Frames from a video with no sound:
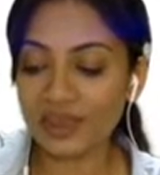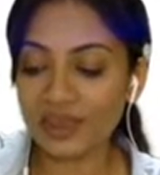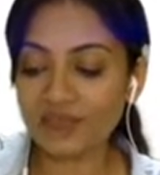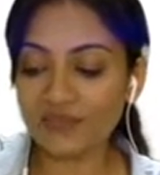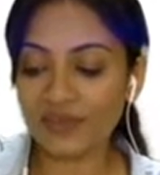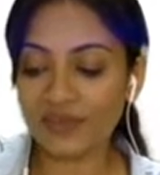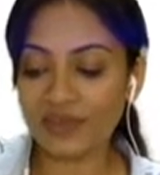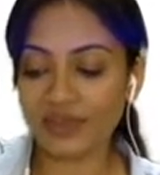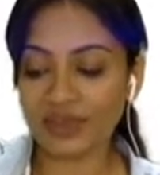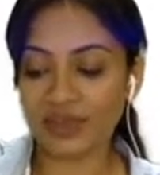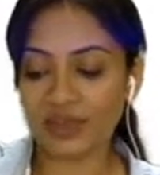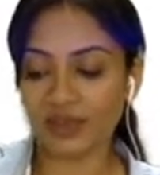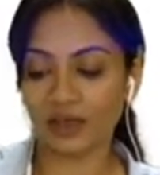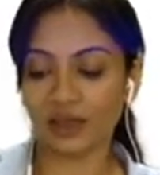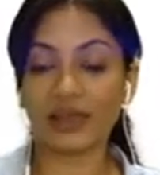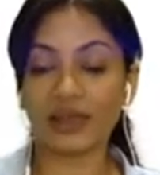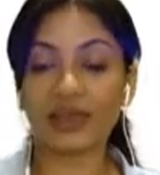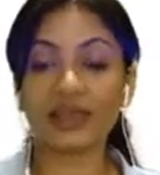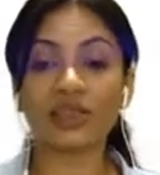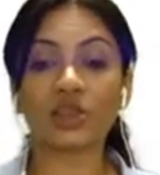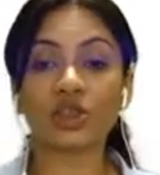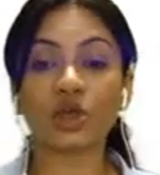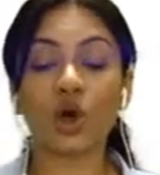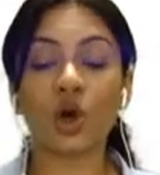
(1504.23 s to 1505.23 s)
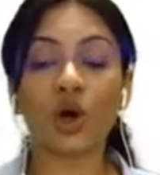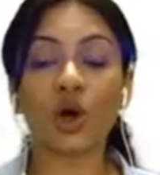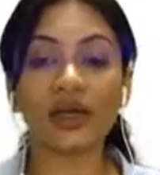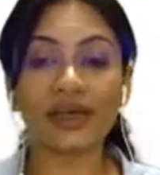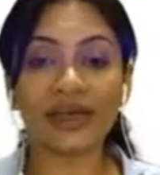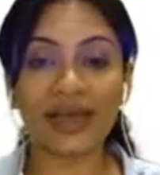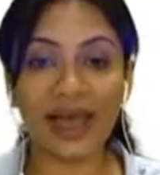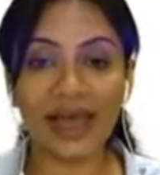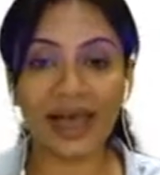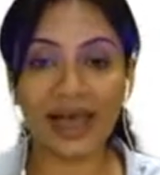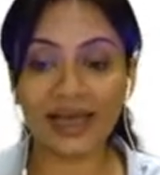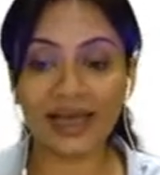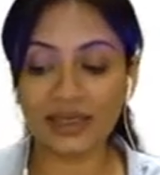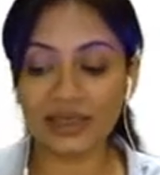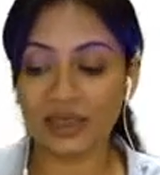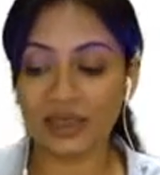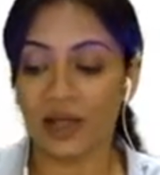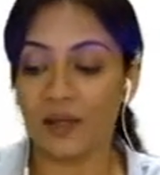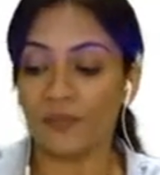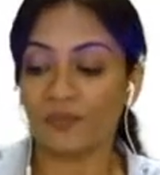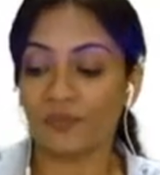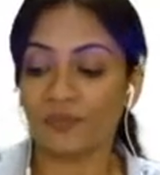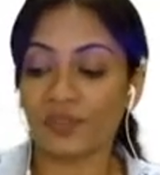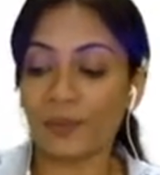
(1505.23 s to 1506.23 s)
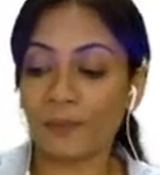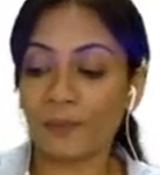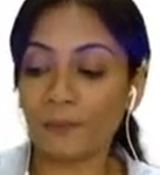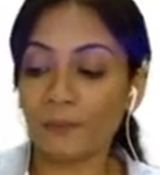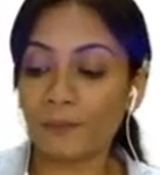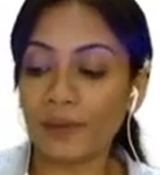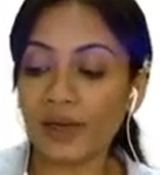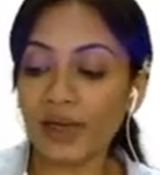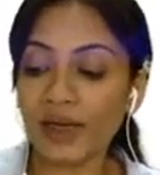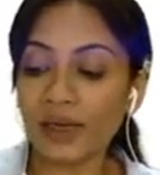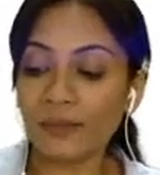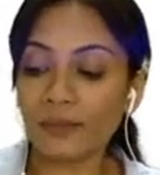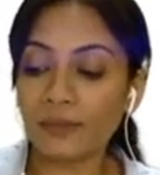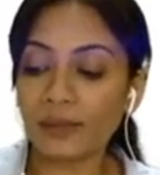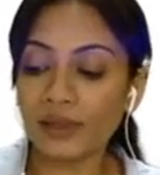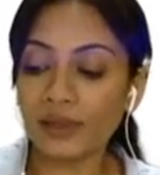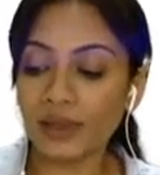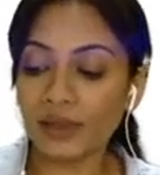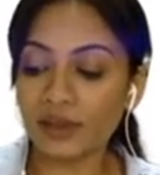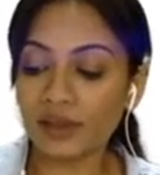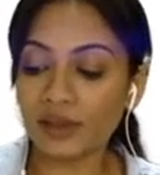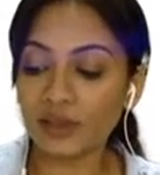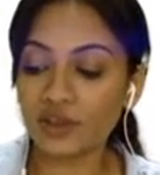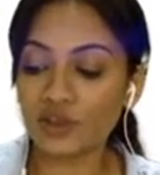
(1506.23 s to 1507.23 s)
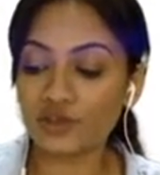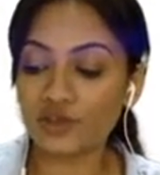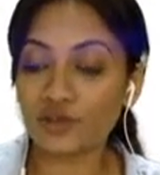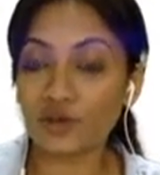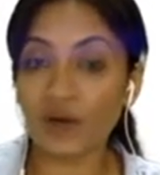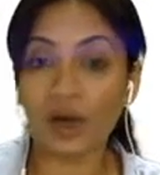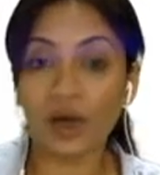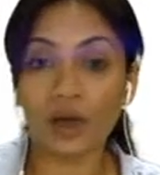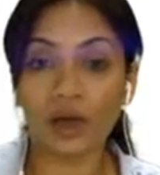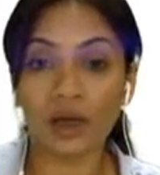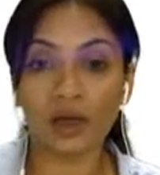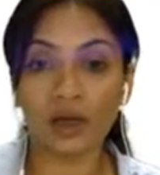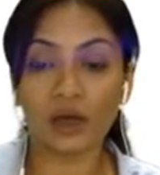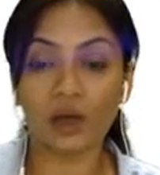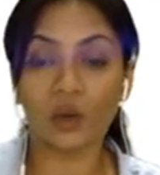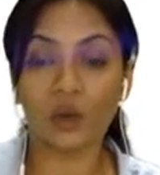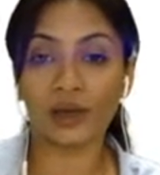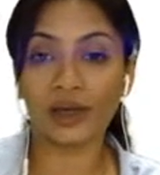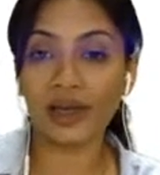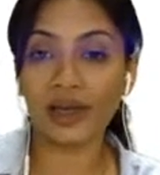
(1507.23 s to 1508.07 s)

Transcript: vessel is called as the pulmonary trunk. Okay,